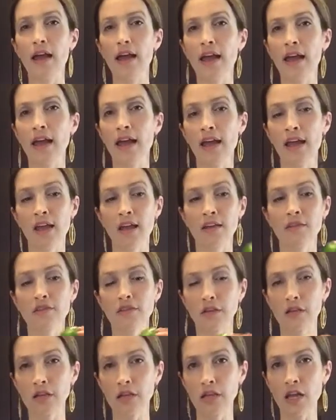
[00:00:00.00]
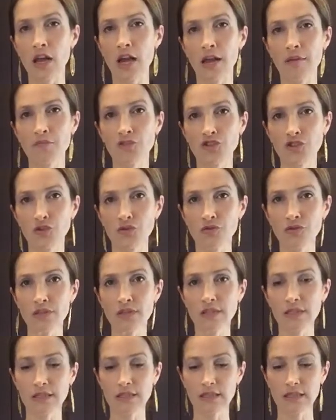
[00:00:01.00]
and lime
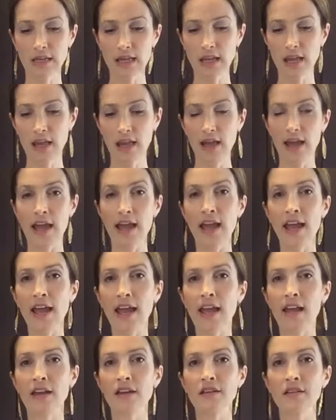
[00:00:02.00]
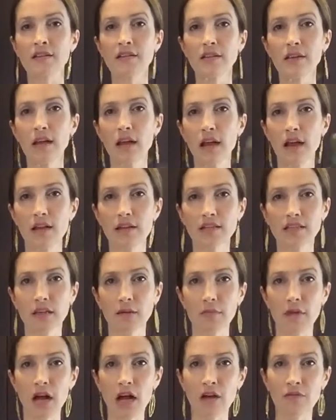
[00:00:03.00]
juice and
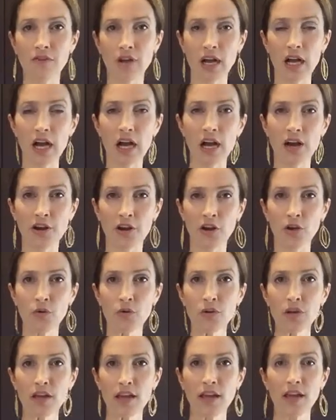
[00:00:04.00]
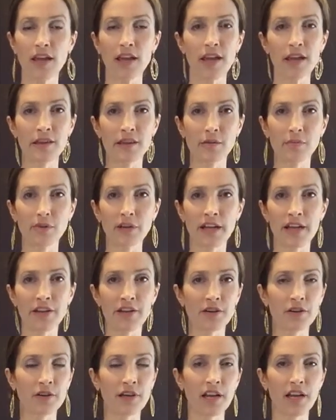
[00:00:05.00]
some avocado in the
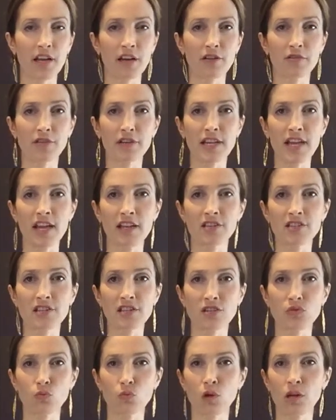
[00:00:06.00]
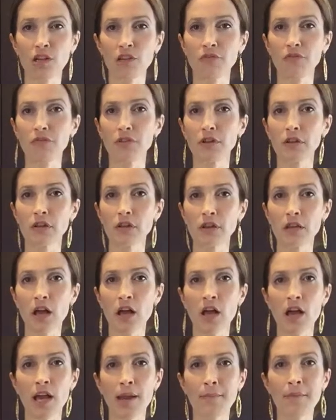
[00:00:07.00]
blender, and it creates this wonderful
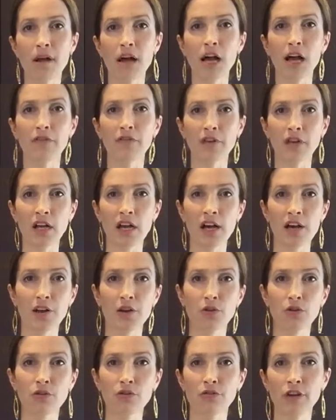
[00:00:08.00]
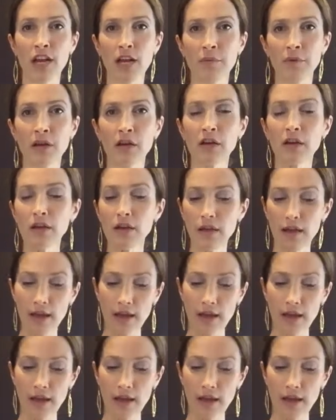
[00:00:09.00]
lime avocado crema.